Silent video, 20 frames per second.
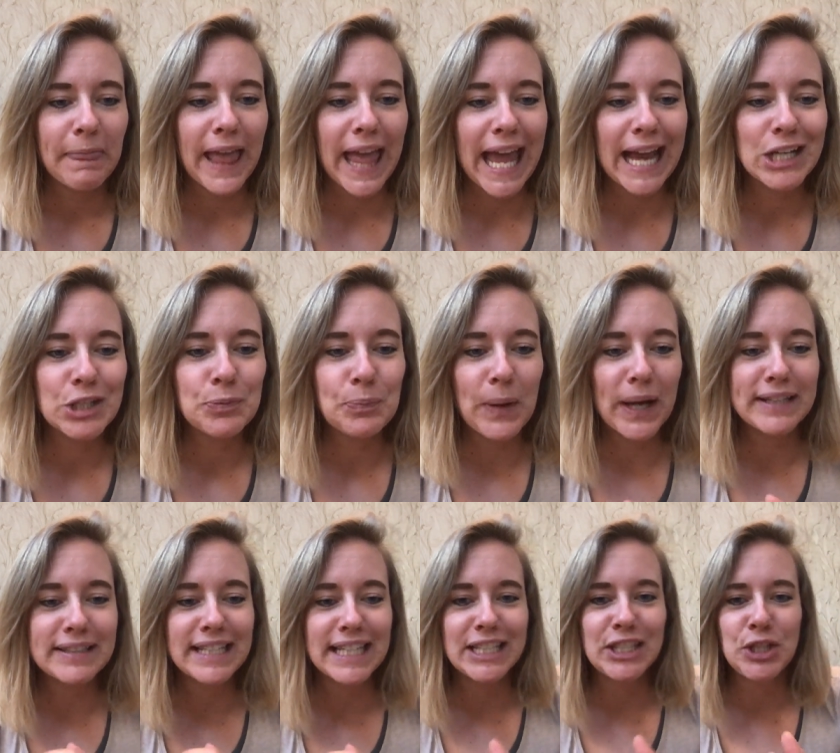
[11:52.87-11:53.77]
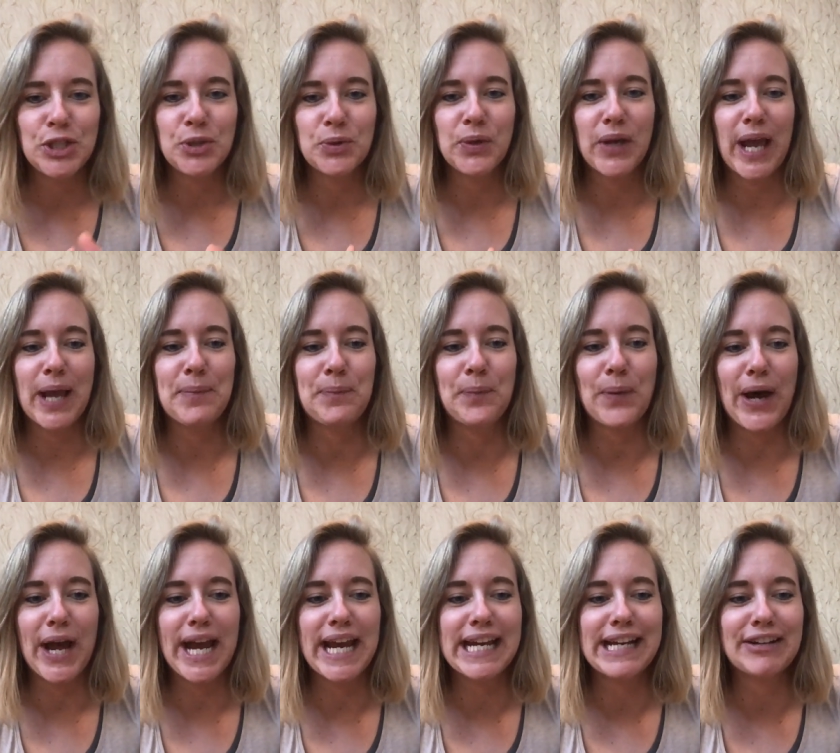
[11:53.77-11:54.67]
Expect in UK
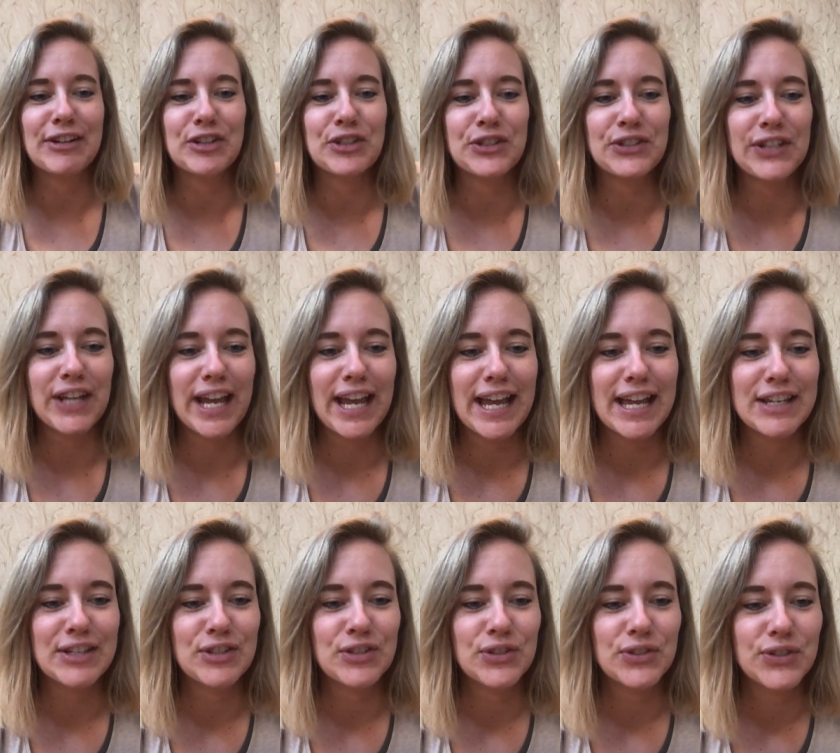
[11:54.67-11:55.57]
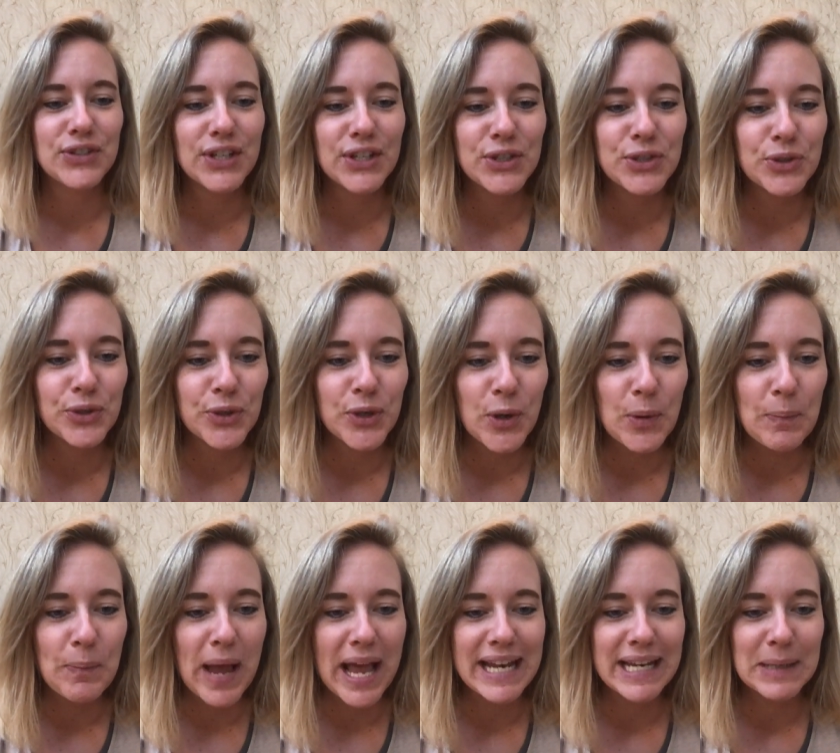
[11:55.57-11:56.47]
Biker says, since you're
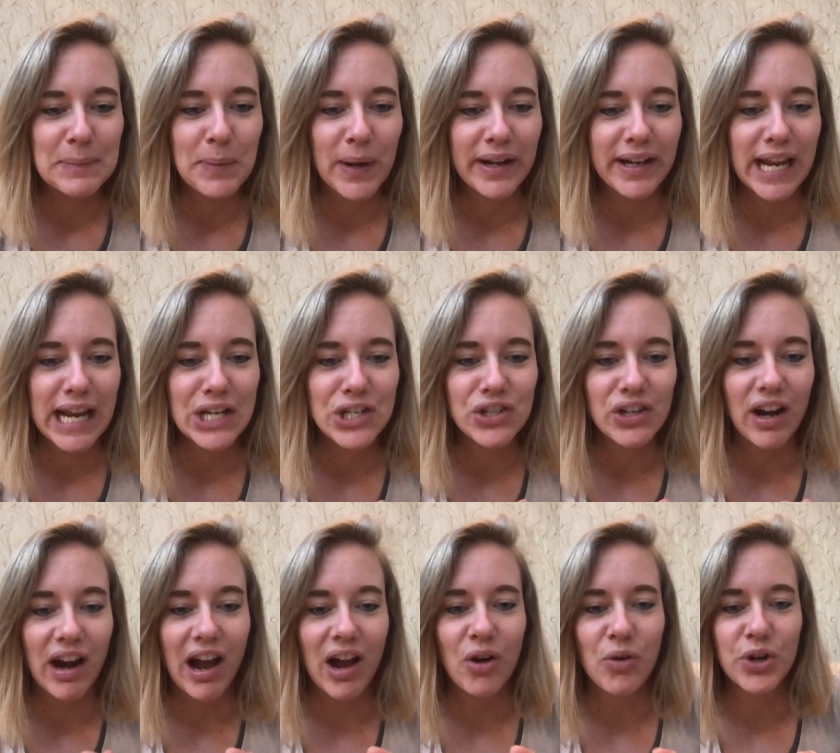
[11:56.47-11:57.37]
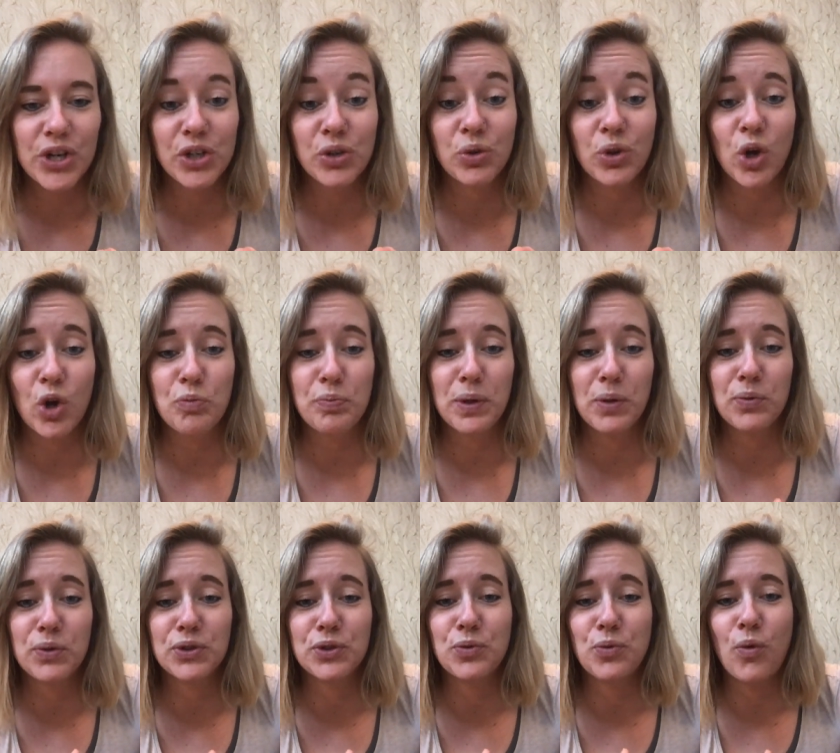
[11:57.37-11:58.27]
nomadic by nature, how are you coping
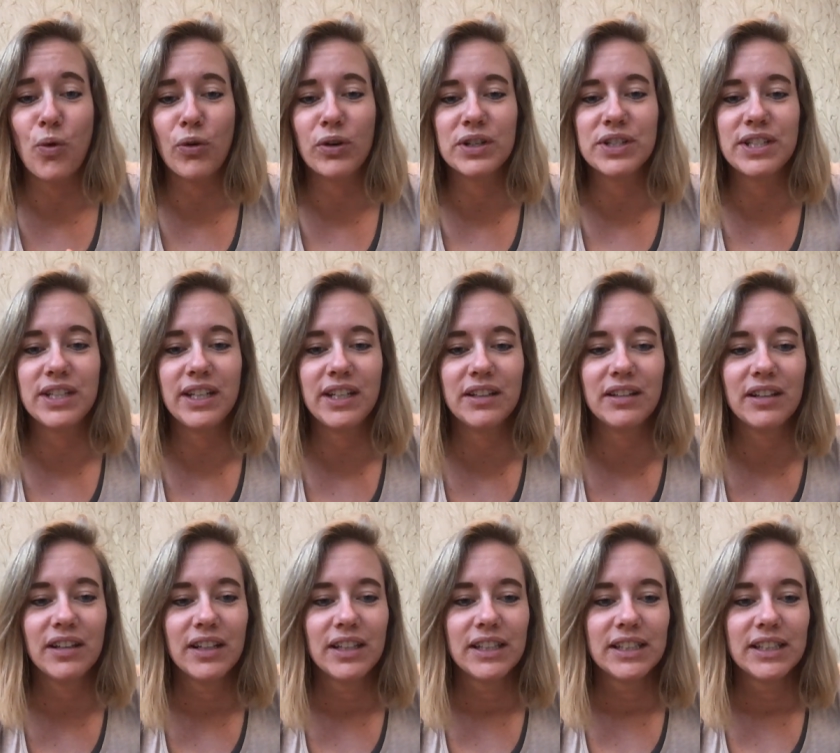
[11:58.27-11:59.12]
with quarantine?